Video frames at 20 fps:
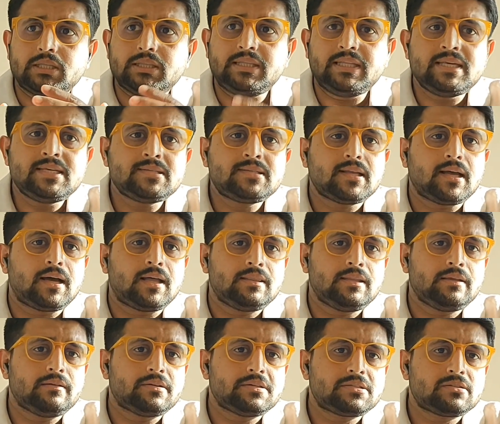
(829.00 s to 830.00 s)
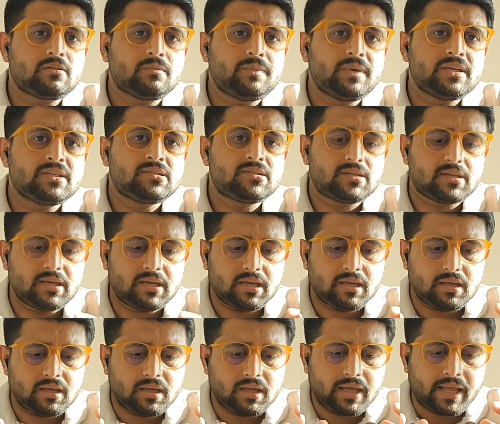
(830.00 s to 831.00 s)
These are the risk based
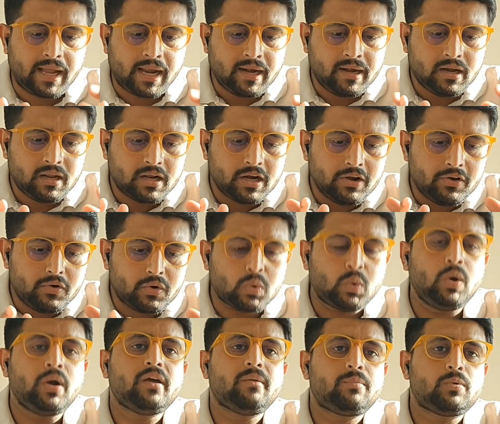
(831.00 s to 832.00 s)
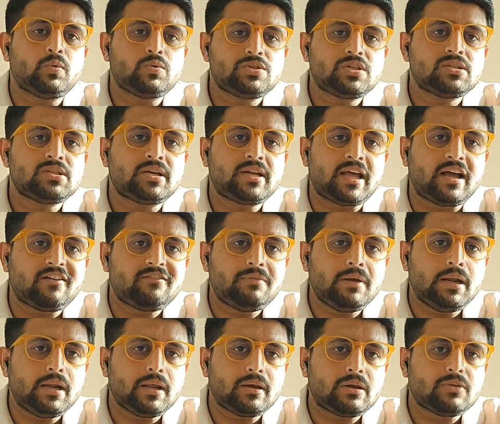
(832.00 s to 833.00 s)
and controlled approaches that have
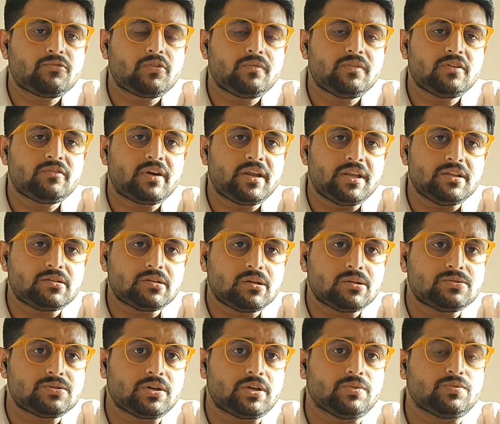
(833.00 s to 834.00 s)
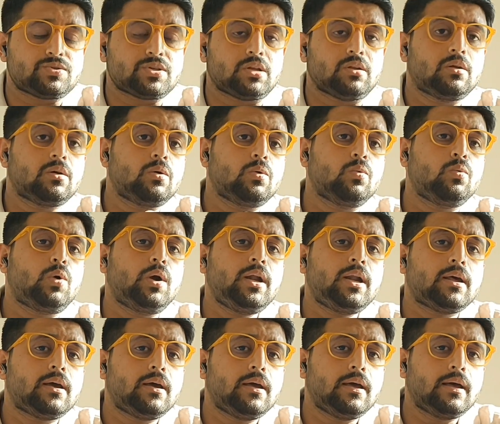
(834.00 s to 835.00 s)
been taken from the financial institution.
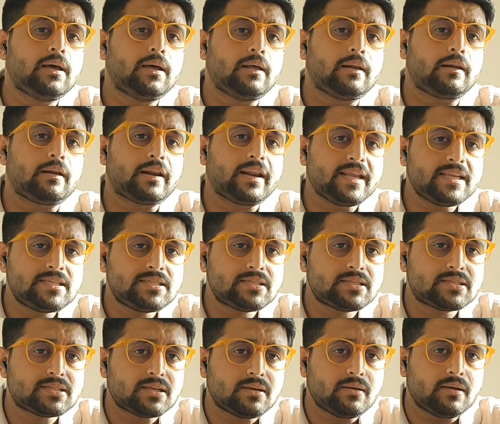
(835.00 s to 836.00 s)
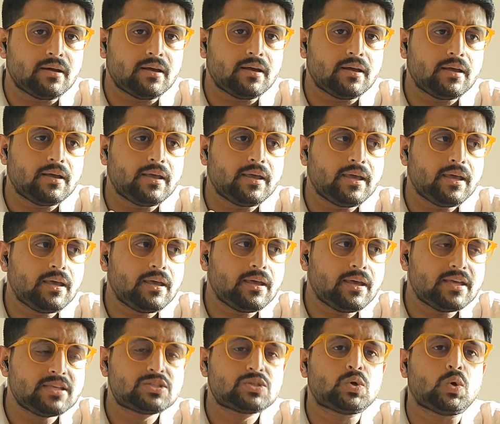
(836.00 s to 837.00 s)
What rests
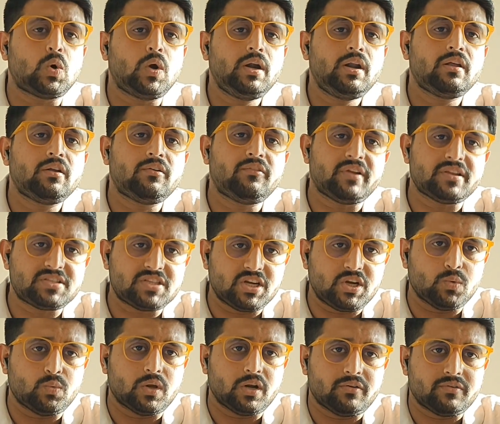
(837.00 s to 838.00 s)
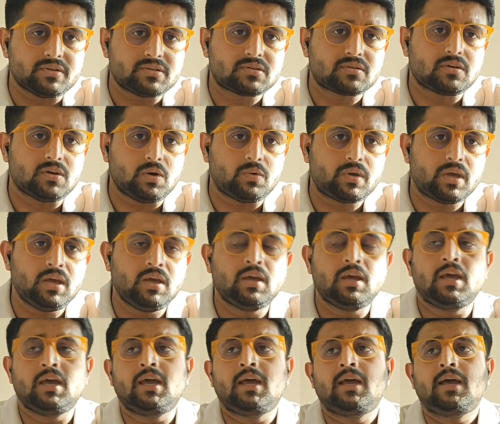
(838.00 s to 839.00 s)
is called residual risk. Okay,
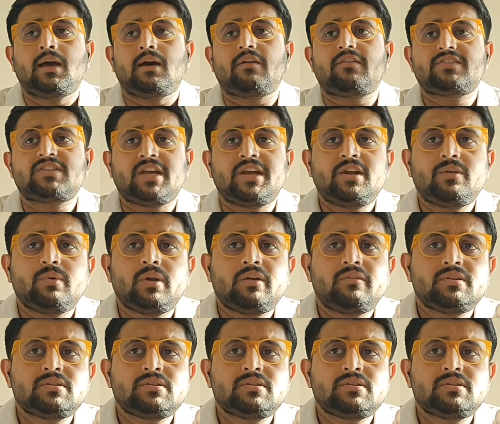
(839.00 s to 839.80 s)
residual